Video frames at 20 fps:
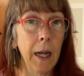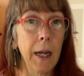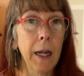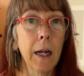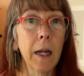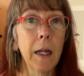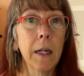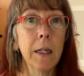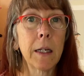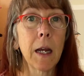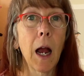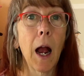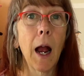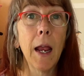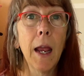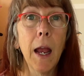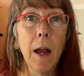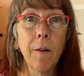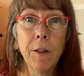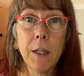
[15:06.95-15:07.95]
and I
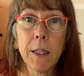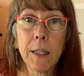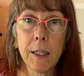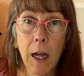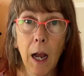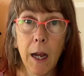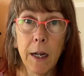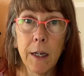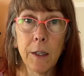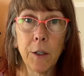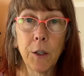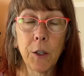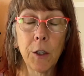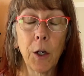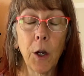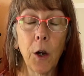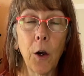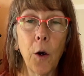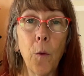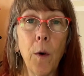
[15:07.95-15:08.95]
have decided to
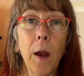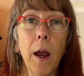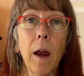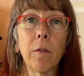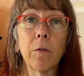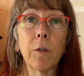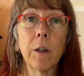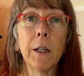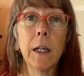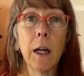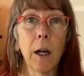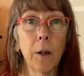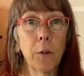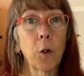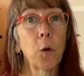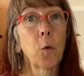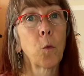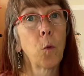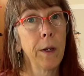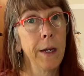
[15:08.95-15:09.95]
go every
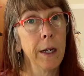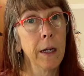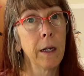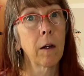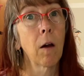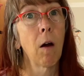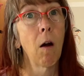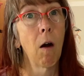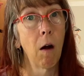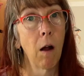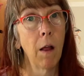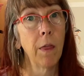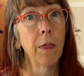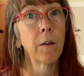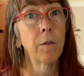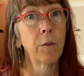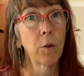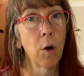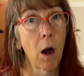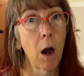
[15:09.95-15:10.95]
other week on the
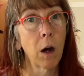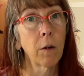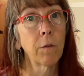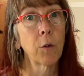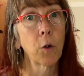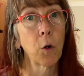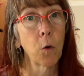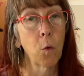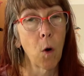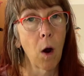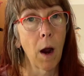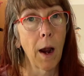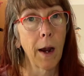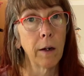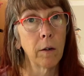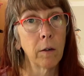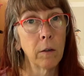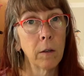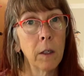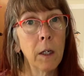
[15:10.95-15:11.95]
vlog for a
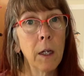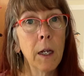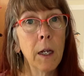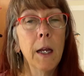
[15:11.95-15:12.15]
while.